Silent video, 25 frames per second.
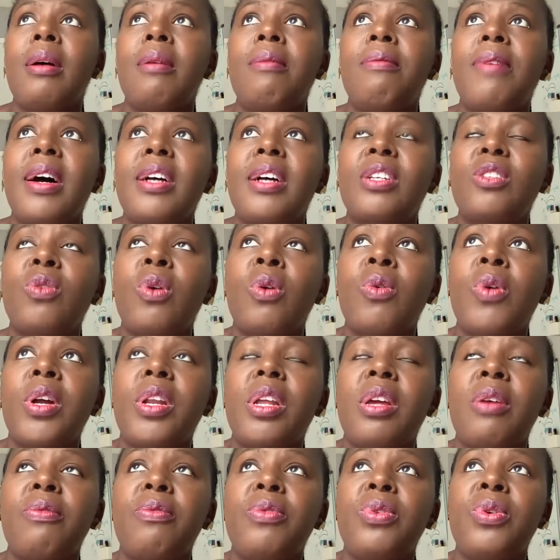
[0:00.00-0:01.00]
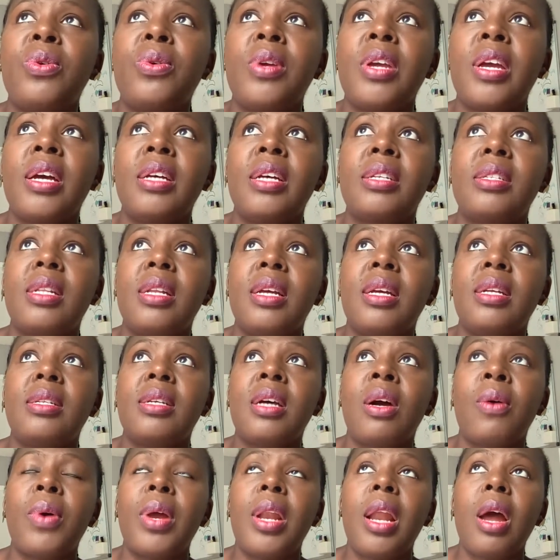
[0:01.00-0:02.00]
Fast forward a few years
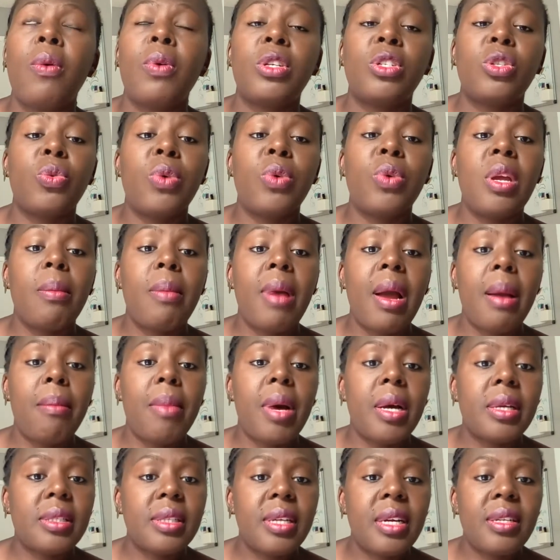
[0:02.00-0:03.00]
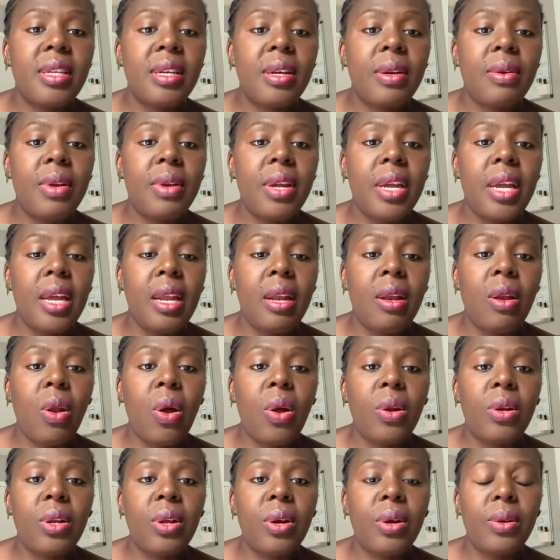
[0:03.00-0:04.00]
later, when I was doing my master degree in
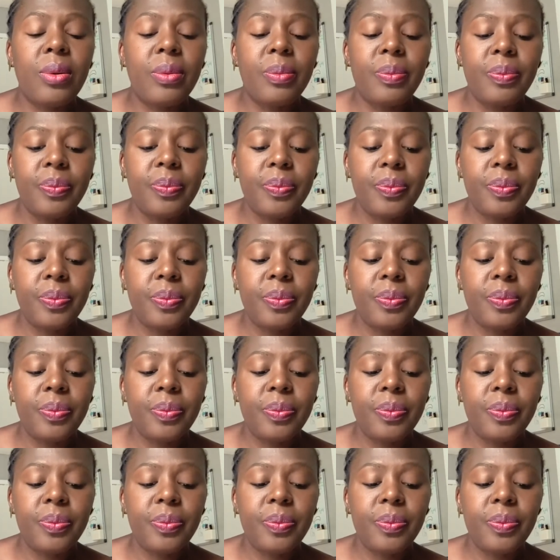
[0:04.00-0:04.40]
London,